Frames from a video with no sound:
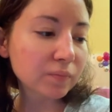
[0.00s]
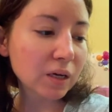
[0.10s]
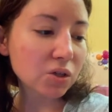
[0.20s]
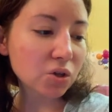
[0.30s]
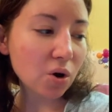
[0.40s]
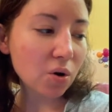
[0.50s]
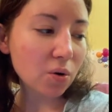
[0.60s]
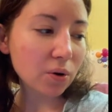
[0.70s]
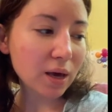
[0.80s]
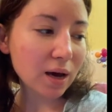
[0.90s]

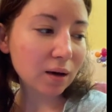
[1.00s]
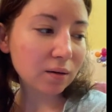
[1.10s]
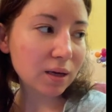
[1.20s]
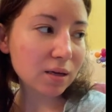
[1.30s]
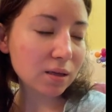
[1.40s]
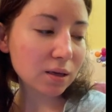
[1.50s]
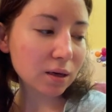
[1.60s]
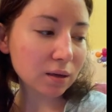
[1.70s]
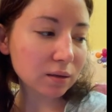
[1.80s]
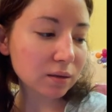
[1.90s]
So yeah, anything
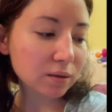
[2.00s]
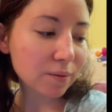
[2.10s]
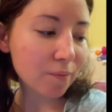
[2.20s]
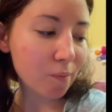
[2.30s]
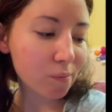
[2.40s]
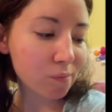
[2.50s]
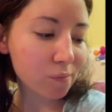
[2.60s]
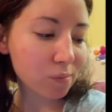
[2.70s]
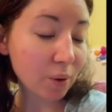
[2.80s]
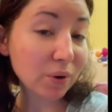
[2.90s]
else?
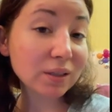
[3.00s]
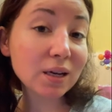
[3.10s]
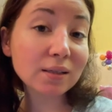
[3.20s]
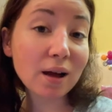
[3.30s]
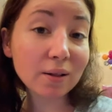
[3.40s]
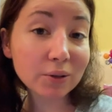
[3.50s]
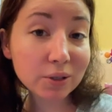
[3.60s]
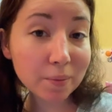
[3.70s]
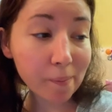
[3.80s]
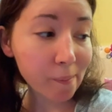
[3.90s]
I want
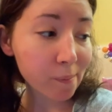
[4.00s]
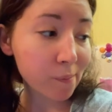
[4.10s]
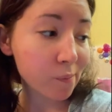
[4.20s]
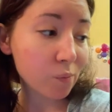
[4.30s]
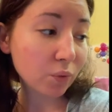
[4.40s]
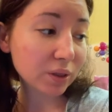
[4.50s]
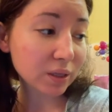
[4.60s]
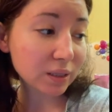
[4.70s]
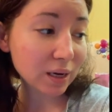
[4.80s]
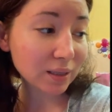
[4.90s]
$10 with the
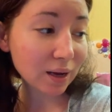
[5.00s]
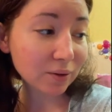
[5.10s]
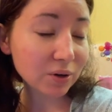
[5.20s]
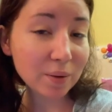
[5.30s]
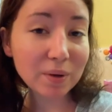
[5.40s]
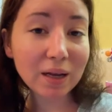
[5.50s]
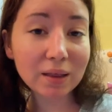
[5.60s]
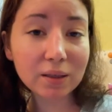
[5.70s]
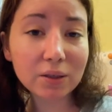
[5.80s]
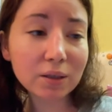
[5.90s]
$10. I mean, I
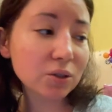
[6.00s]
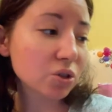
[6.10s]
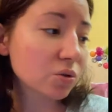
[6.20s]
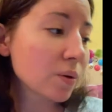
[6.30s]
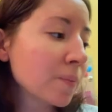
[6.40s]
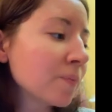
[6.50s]
literally just,